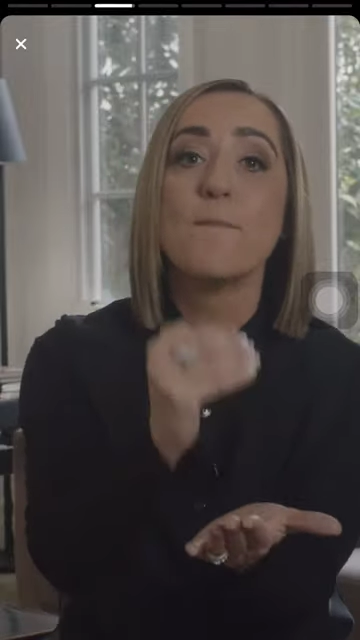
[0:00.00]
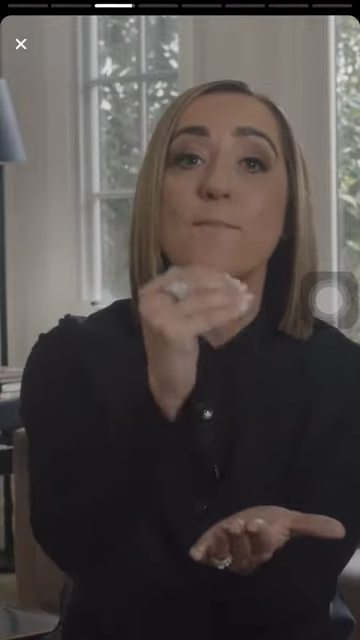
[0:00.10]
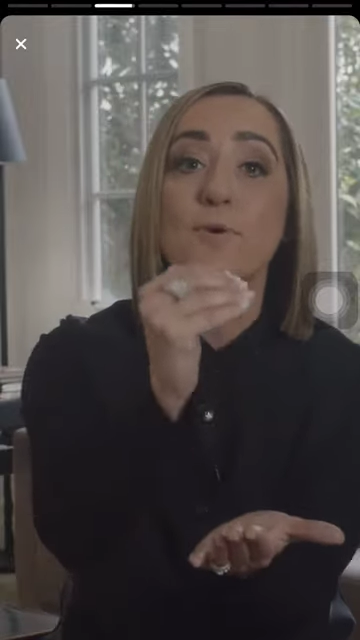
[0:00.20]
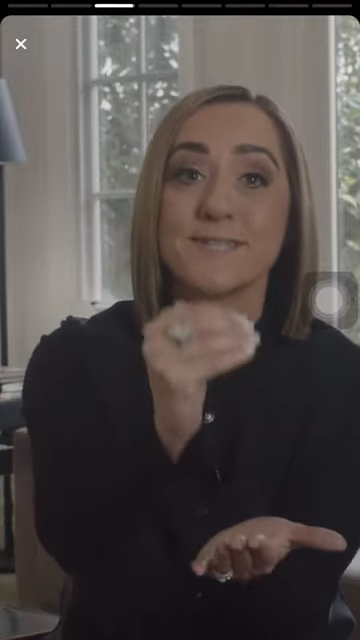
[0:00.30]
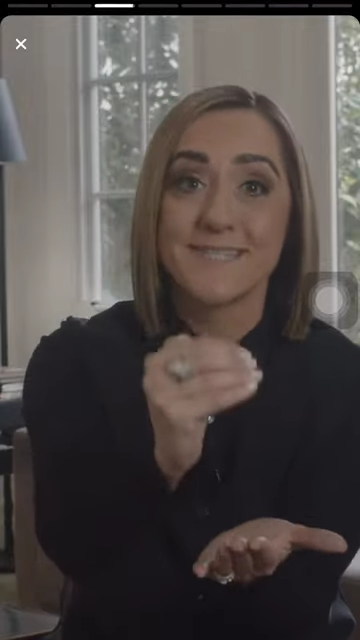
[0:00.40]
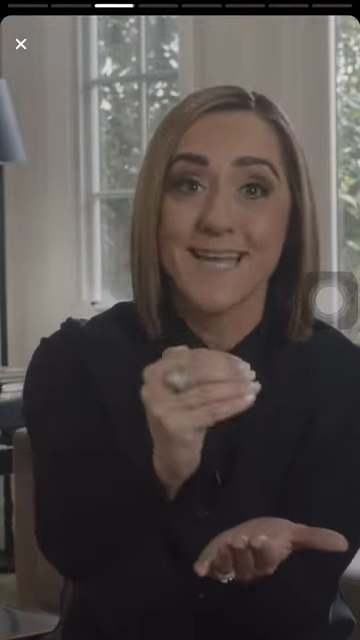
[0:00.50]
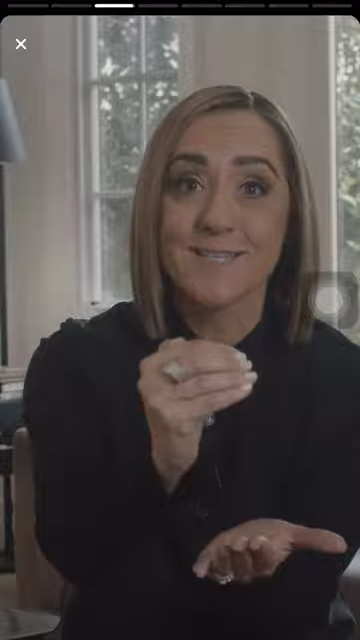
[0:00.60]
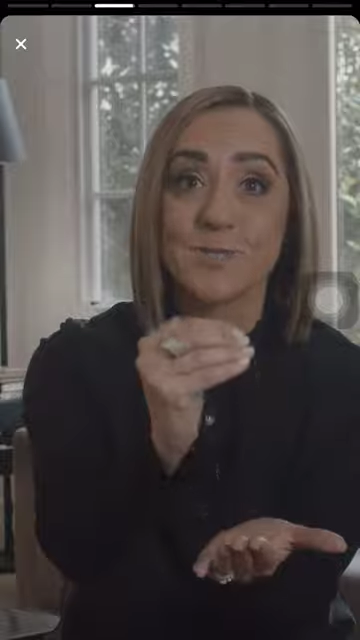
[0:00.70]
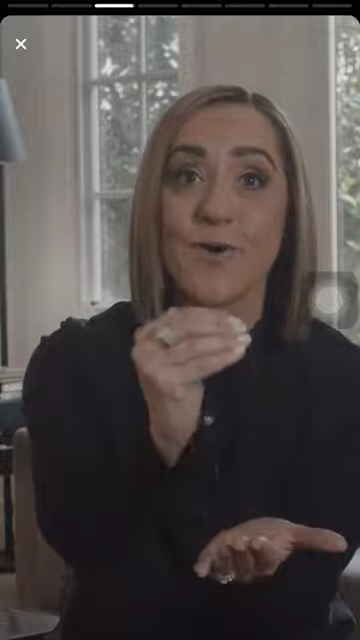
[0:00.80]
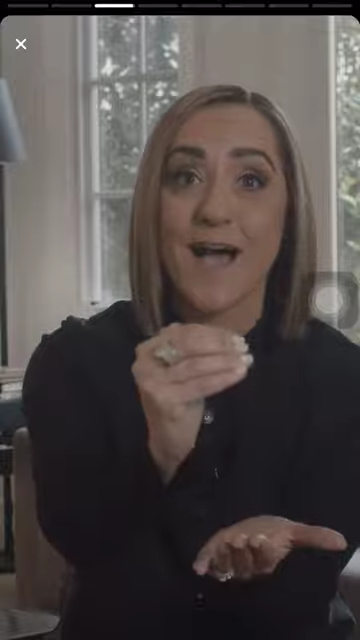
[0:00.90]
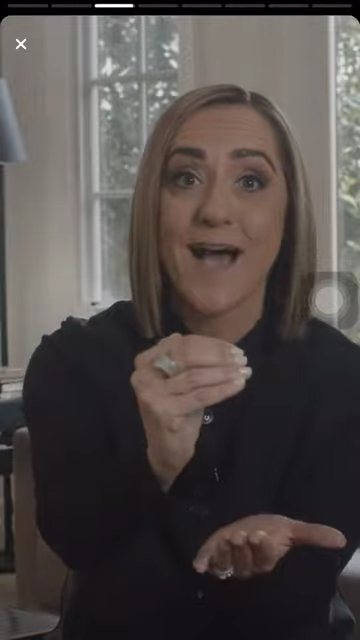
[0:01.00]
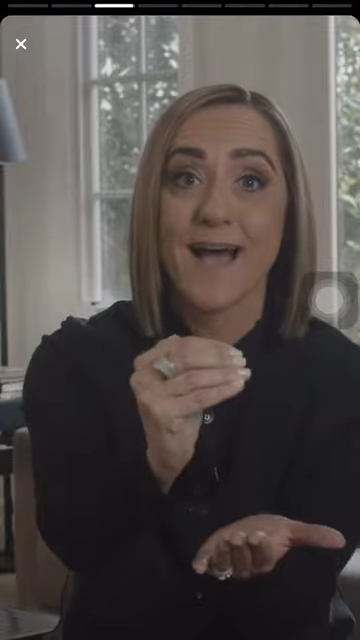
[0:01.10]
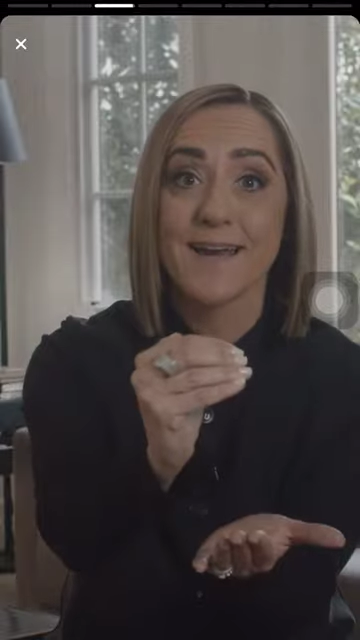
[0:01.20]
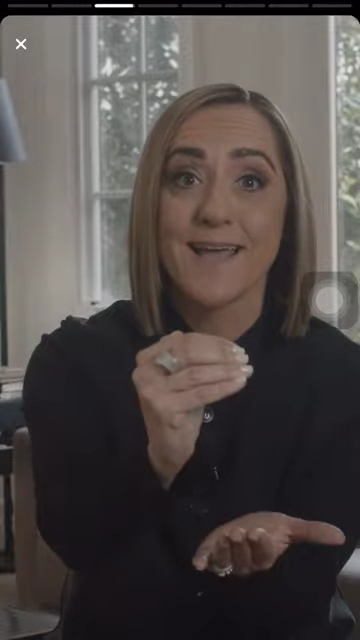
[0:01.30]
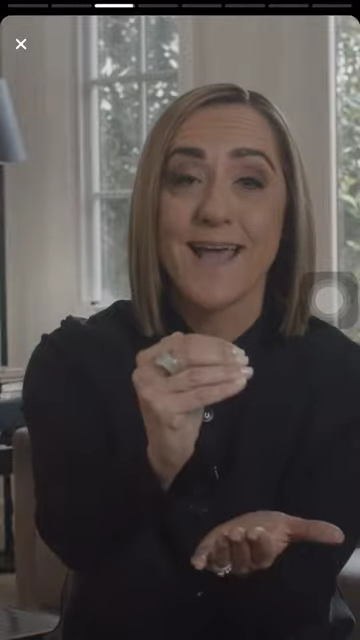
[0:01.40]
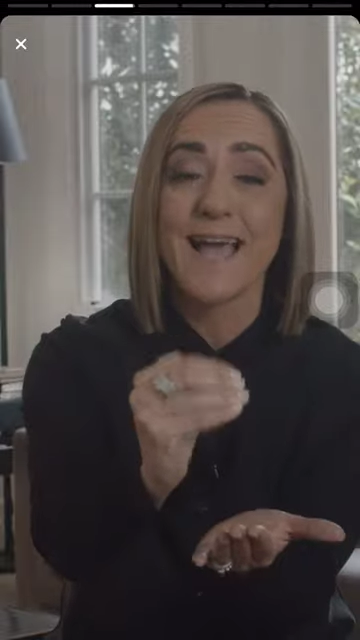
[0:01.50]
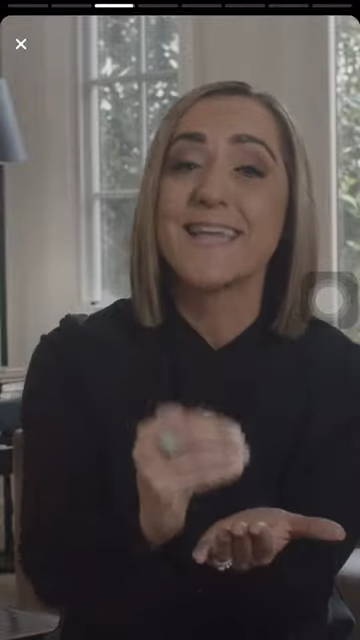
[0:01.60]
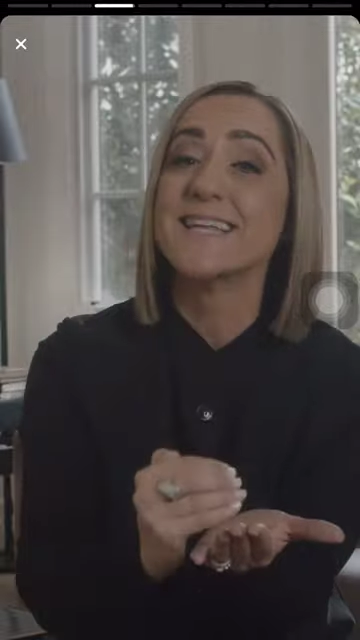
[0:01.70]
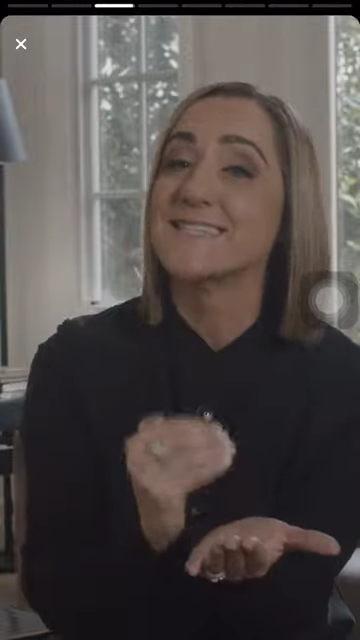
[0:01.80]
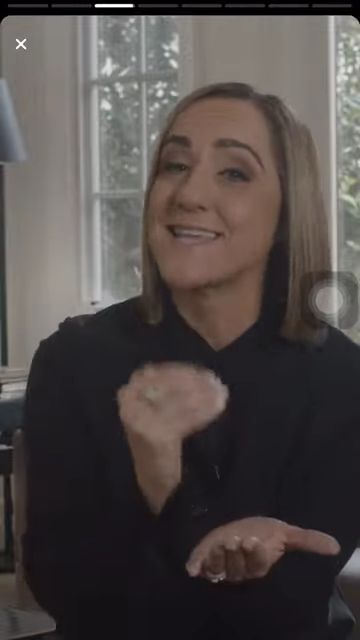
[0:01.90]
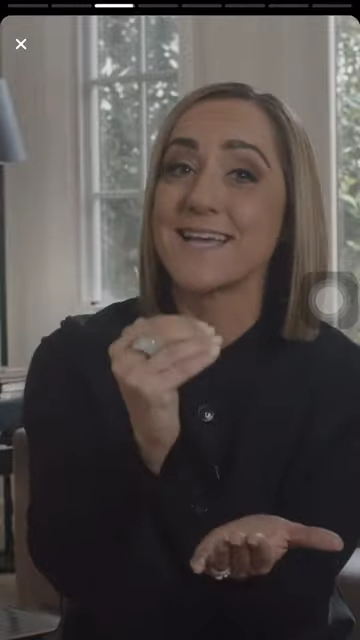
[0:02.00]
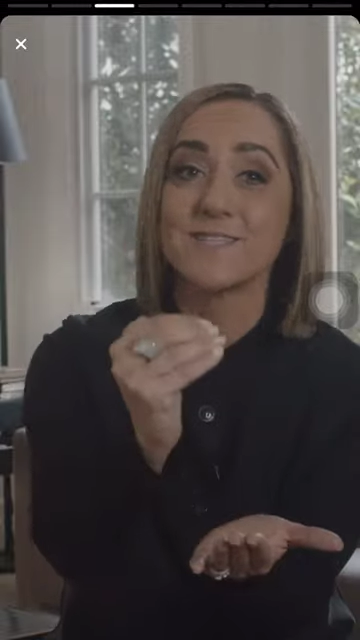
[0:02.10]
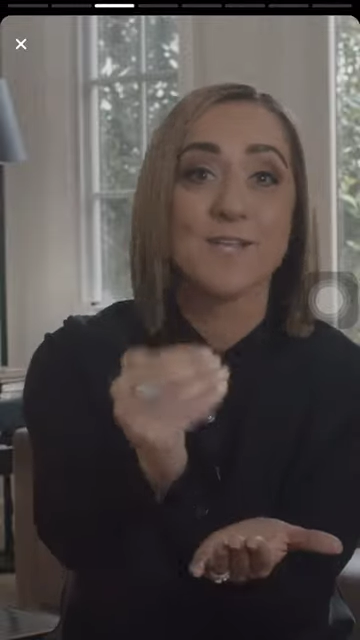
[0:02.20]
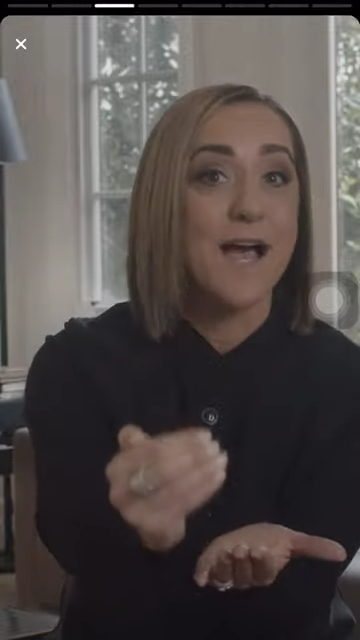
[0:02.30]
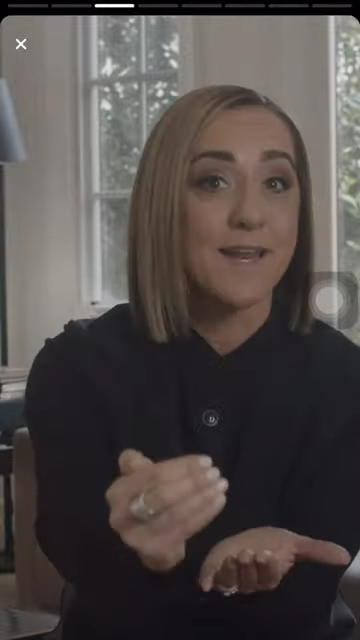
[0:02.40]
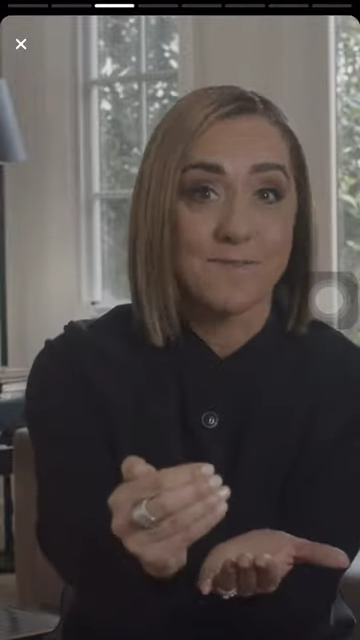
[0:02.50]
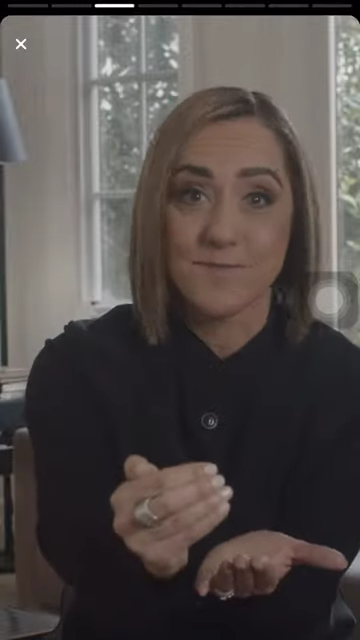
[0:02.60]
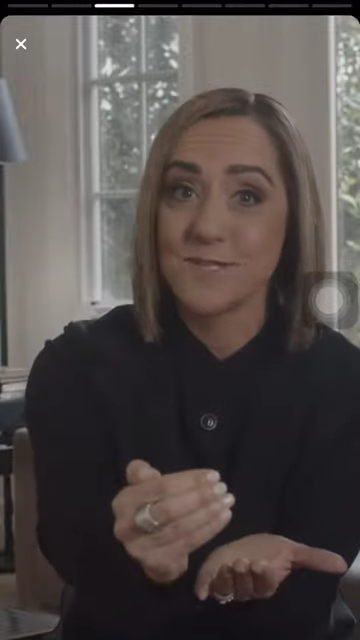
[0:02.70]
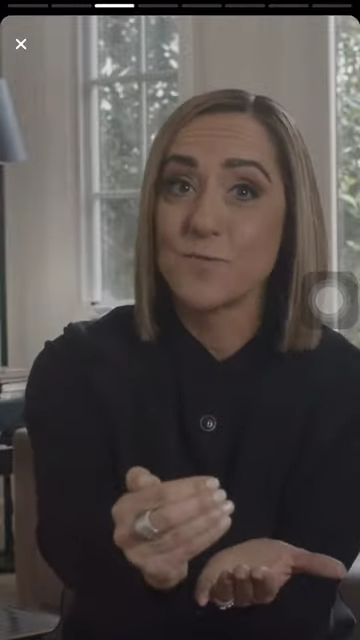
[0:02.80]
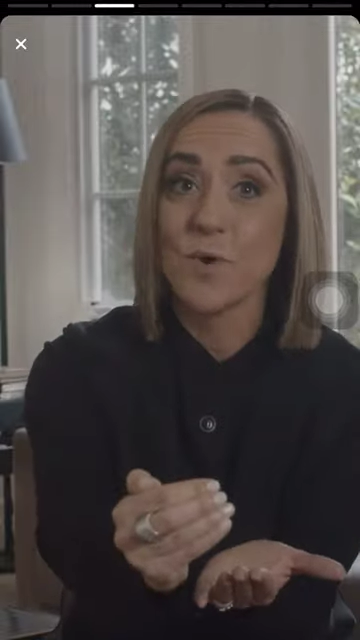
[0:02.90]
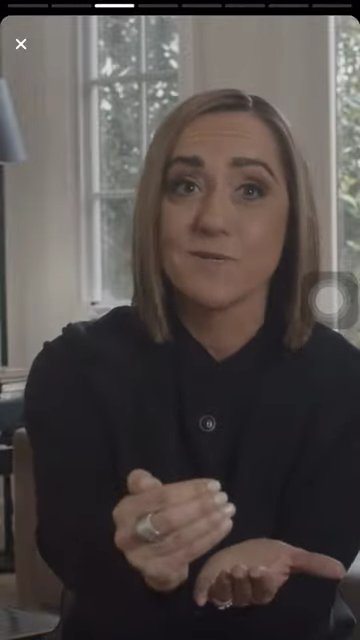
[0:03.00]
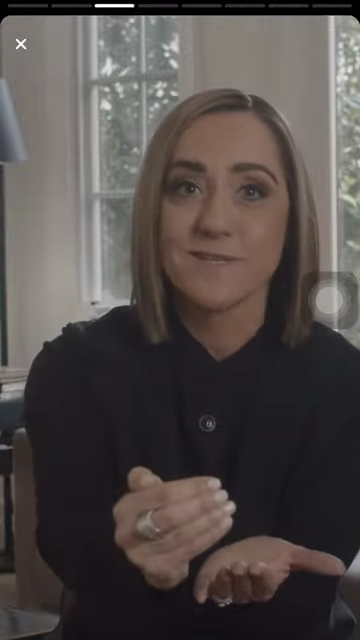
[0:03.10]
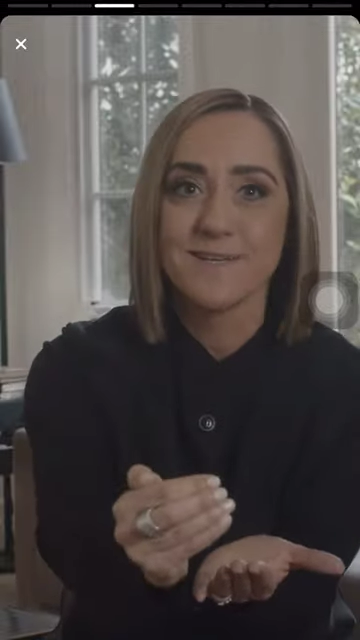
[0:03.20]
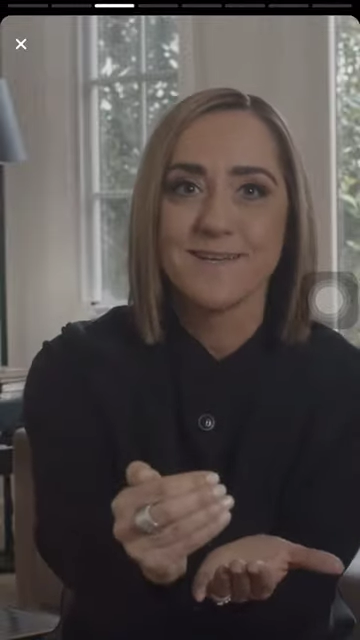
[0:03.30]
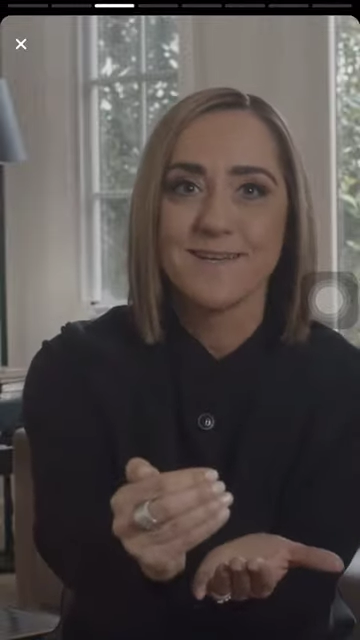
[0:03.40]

protect your heart against the anxiety of this world.